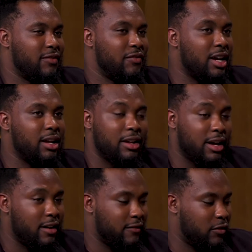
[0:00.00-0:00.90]
funny
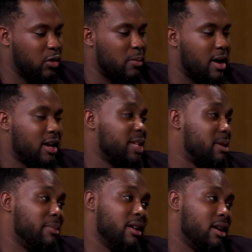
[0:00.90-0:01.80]
enough, if you go back and ask
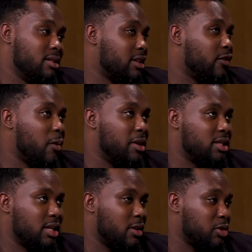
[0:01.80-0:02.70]
my parents, I've always
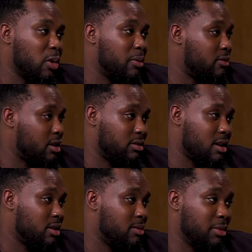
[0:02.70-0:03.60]
said I was going to open
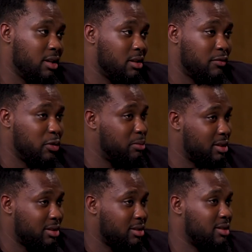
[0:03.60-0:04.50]
restaurants and be in the food
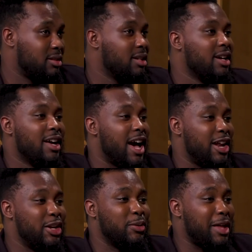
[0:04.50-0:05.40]
business. I
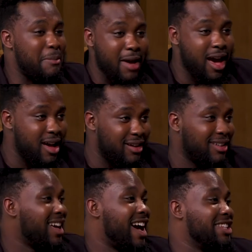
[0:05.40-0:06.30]
didn't know what that meant.
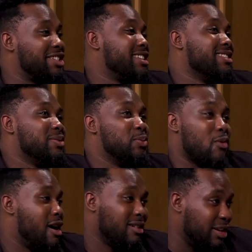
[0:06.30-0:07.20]
I just
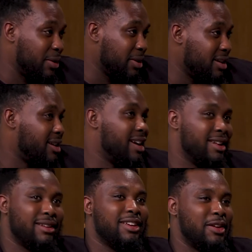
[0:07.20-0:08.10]
wanted to do it.
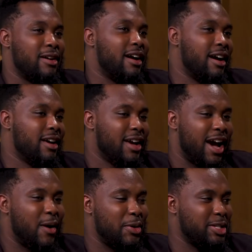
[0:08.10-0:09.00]
And I
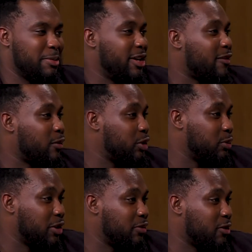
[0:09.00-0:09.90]
always say, be careful what you
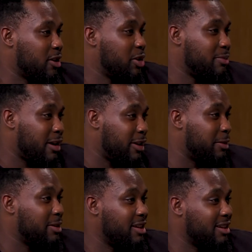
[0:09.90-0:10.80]
wish for, because you probably end
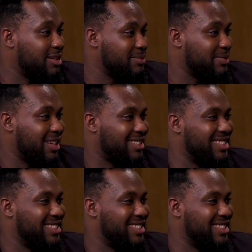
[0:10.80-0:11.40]
up getting it. Yeah.